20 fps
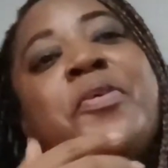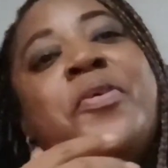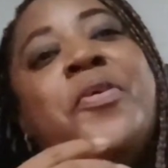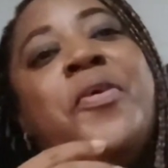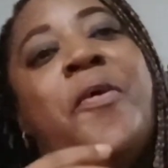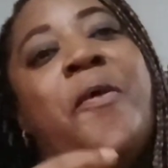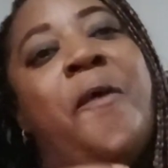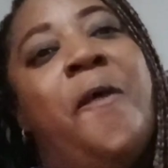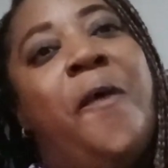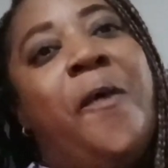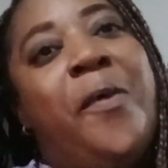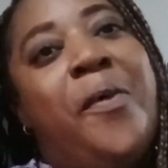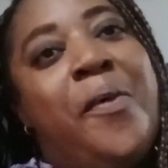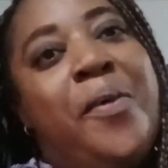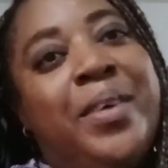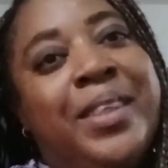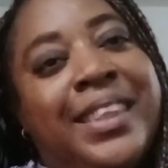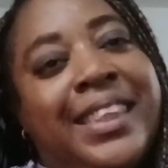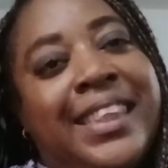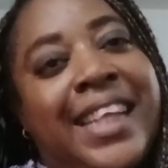
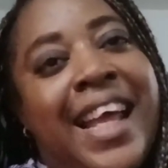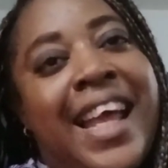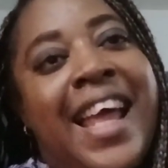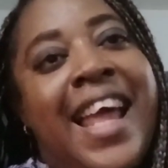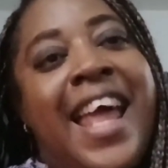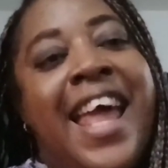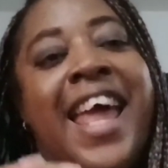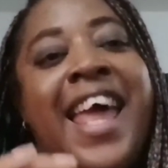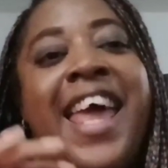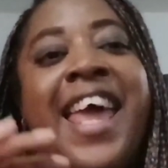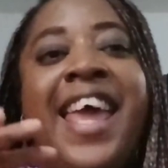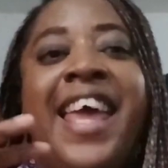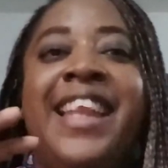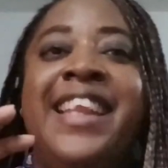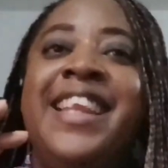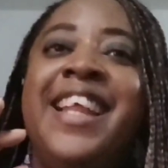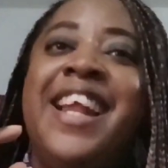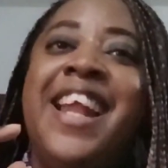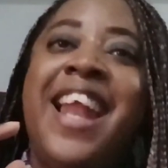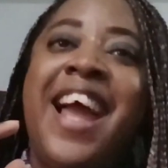goals.
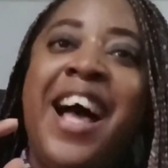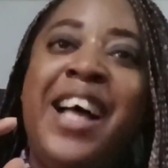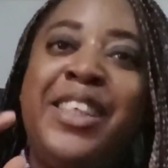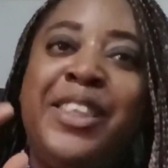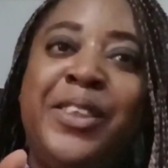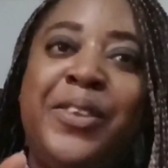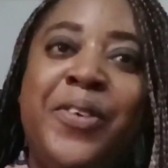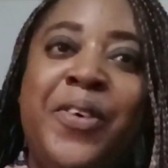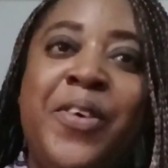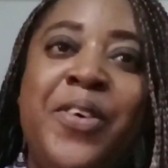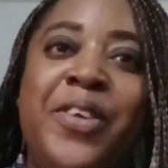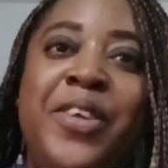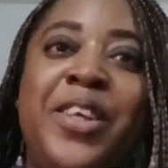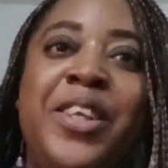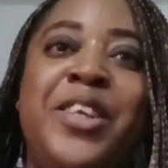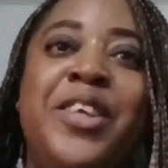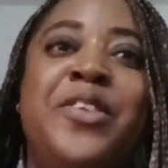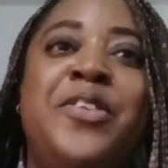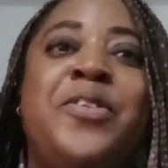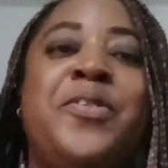And the last one,
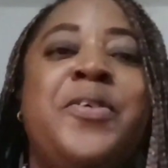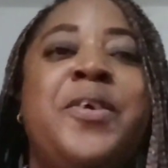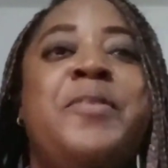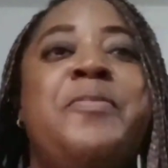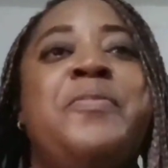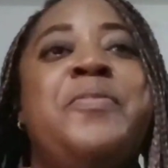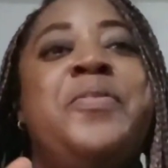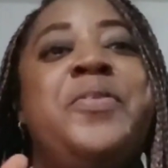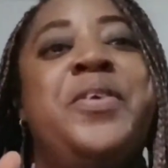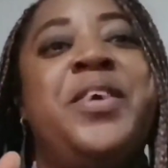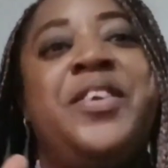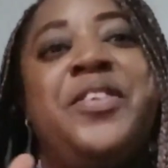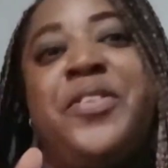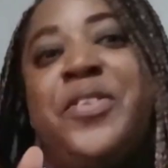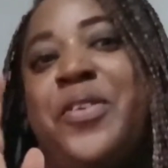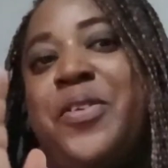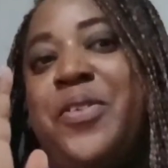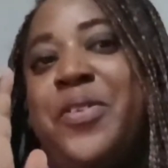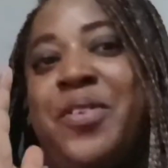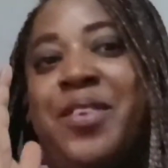you need to embrace
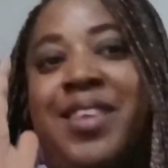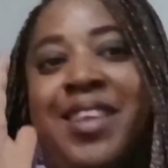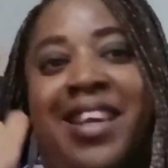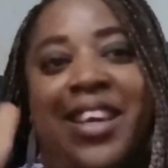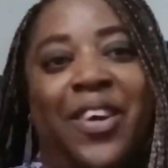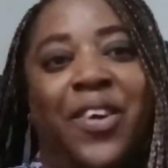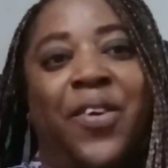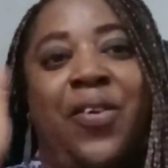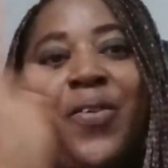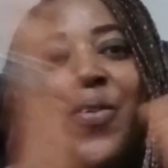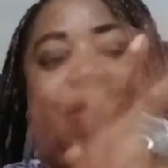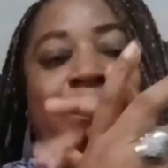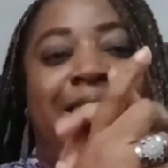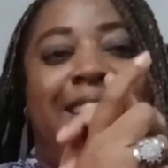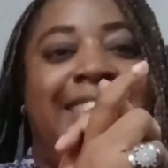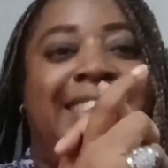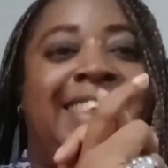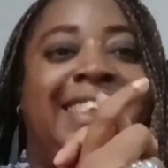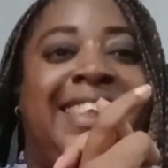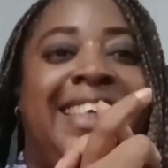your unique
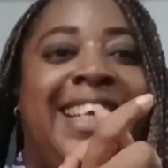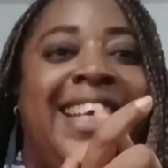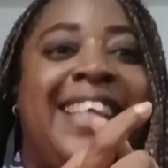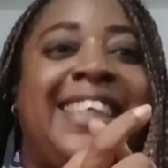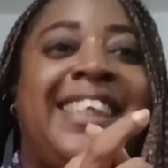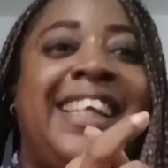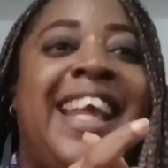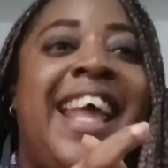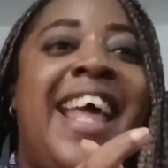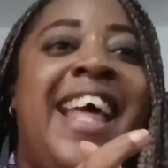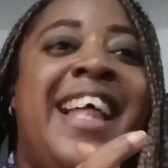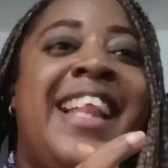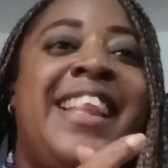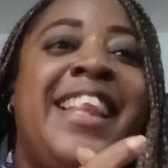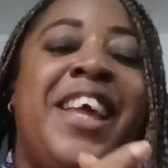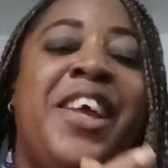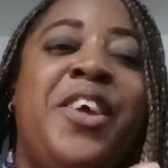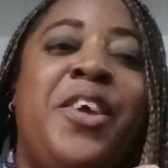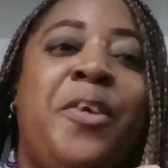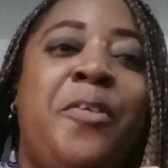quality.
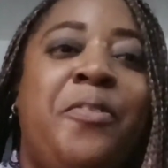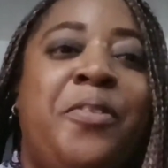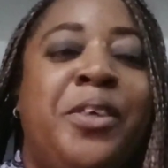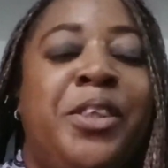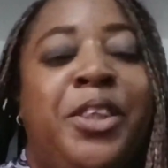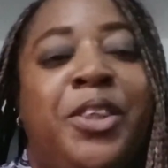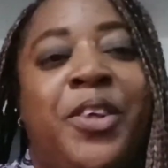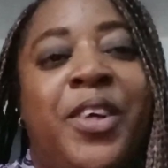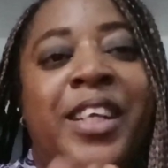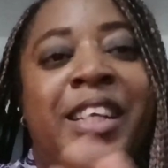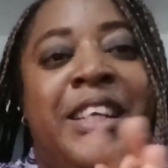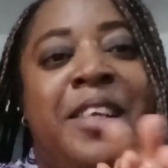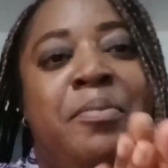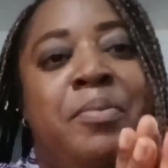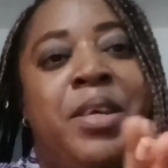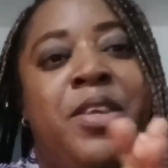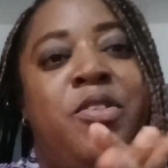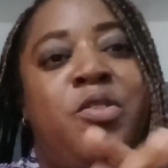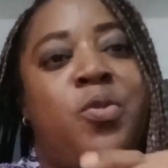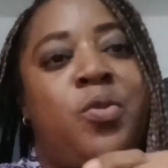Thank you for
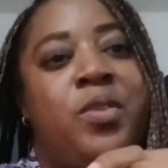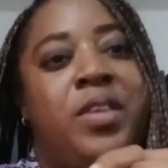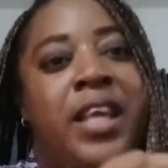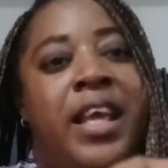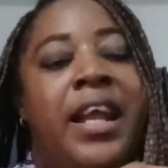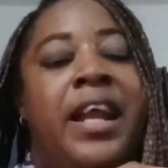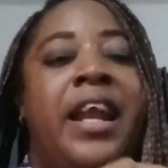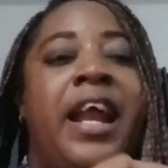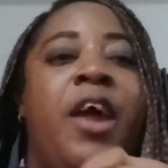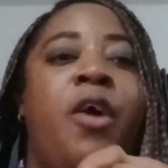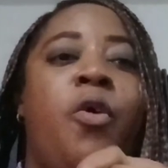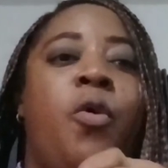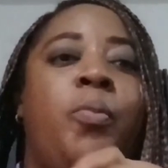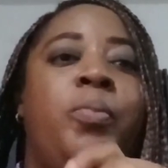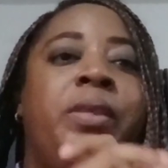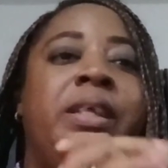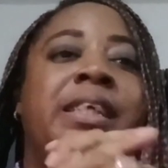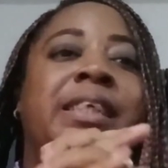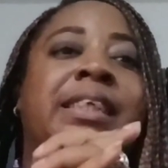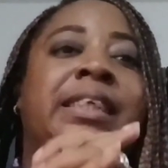joining me today, and I
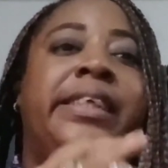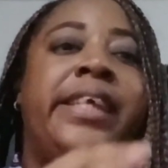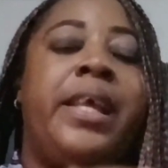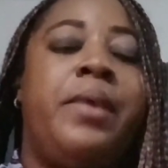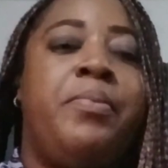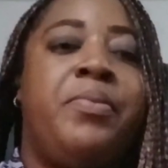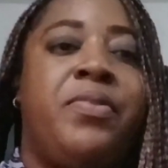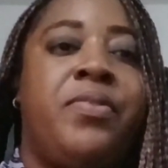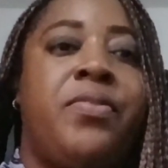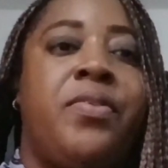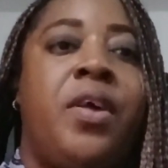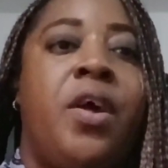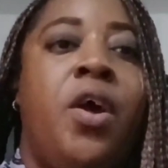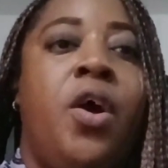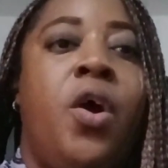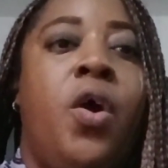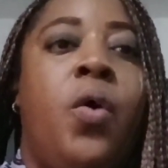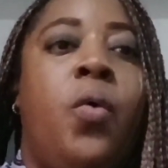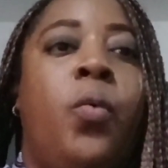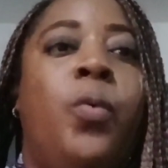hope these tips
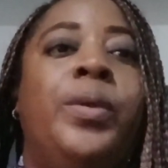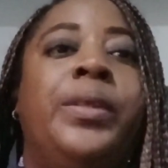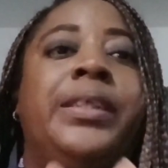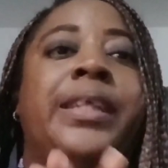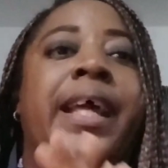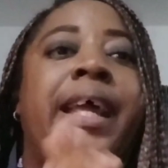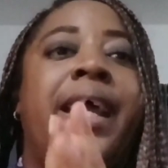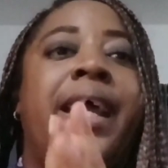will